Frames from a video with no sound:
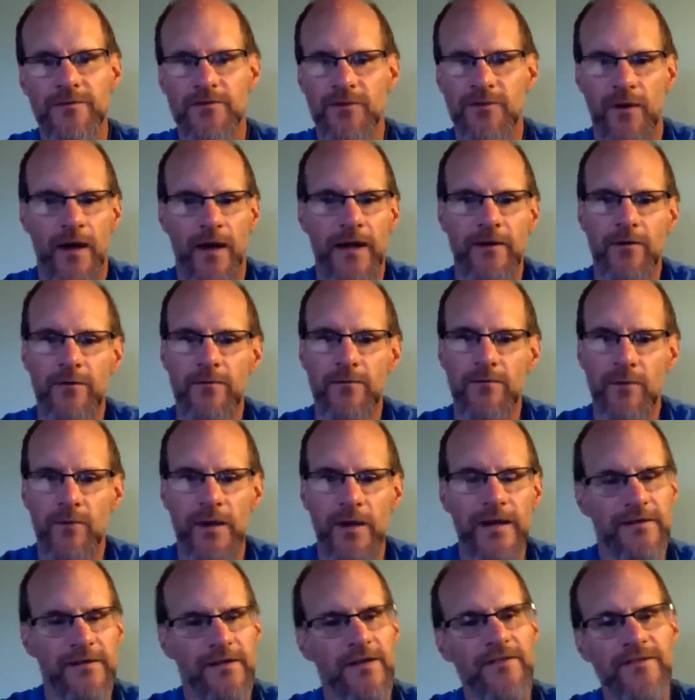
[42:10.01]
So I don't want
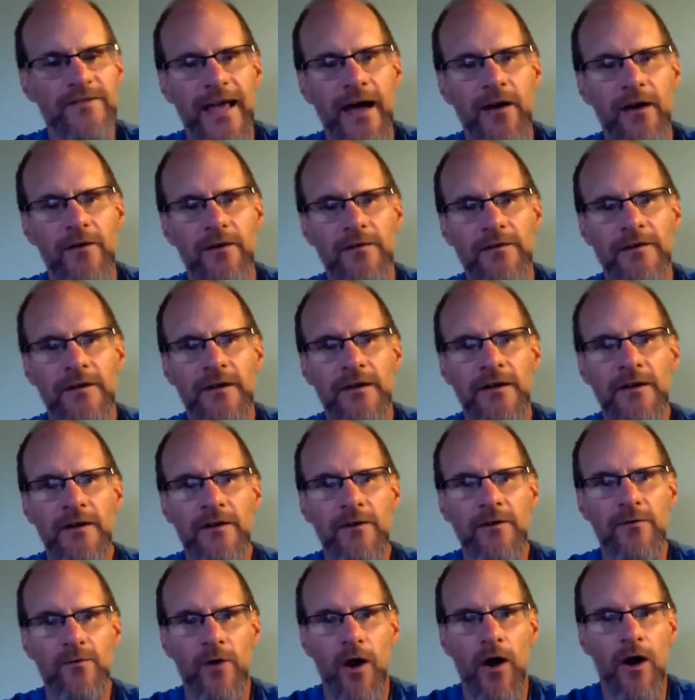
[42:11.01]
to discount
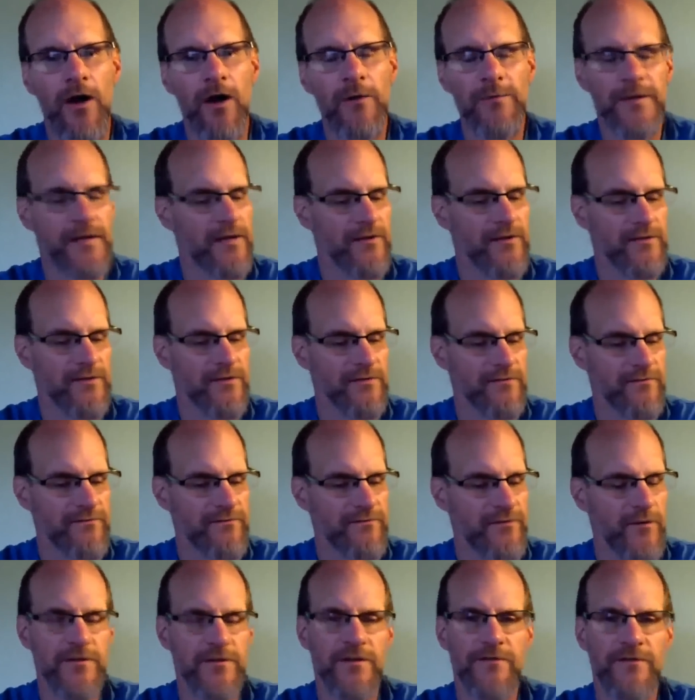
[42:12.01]
raw because the
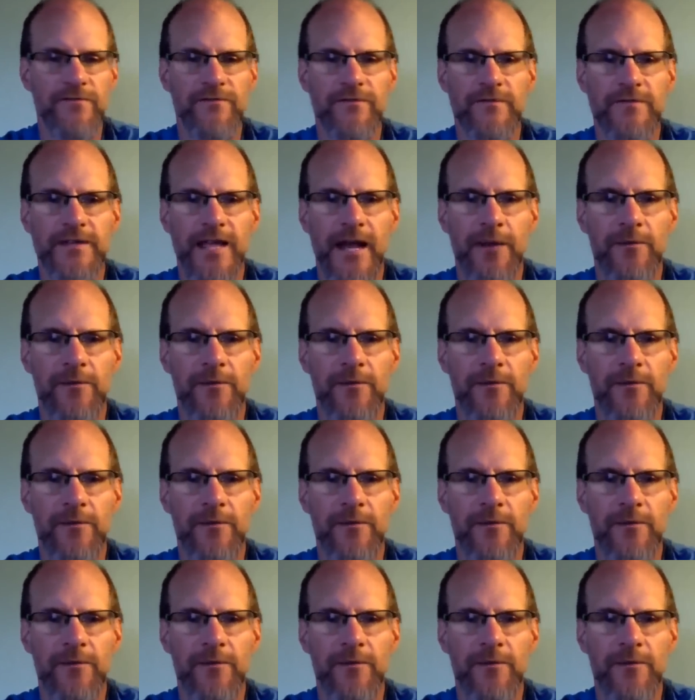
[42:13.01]
Fuji